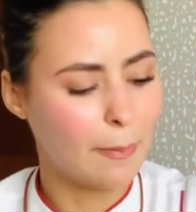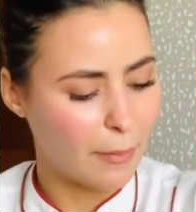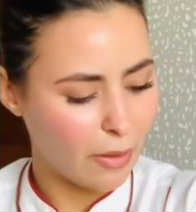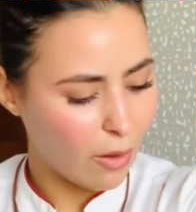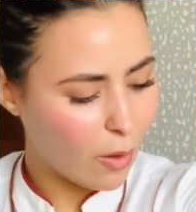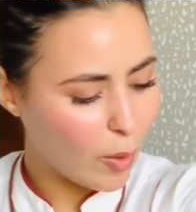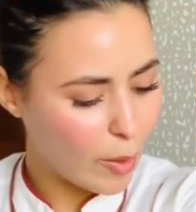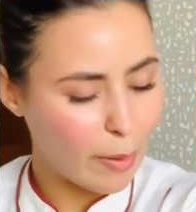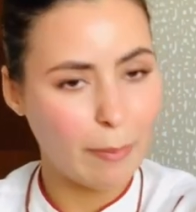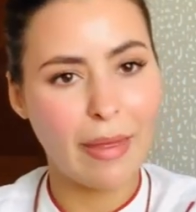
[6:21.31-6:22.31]
my
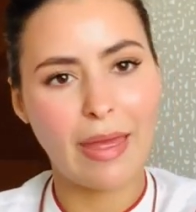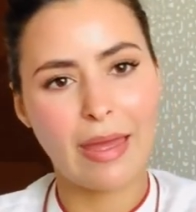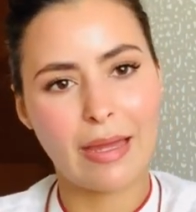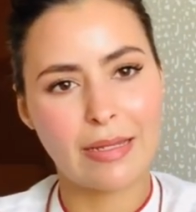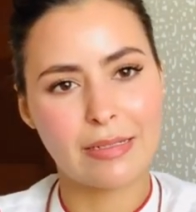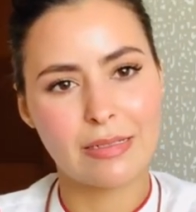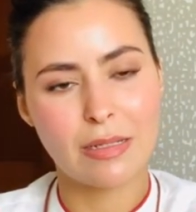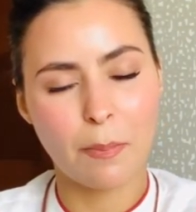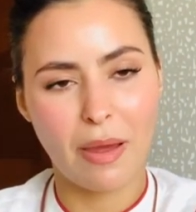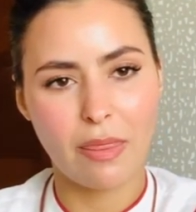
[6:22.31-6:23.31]
arm
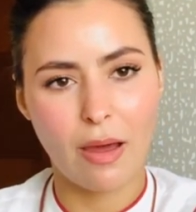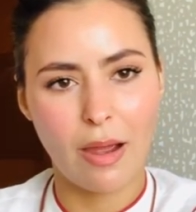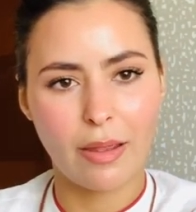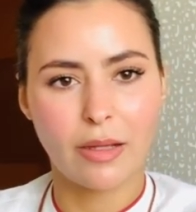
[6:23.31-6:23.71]
and my thigh.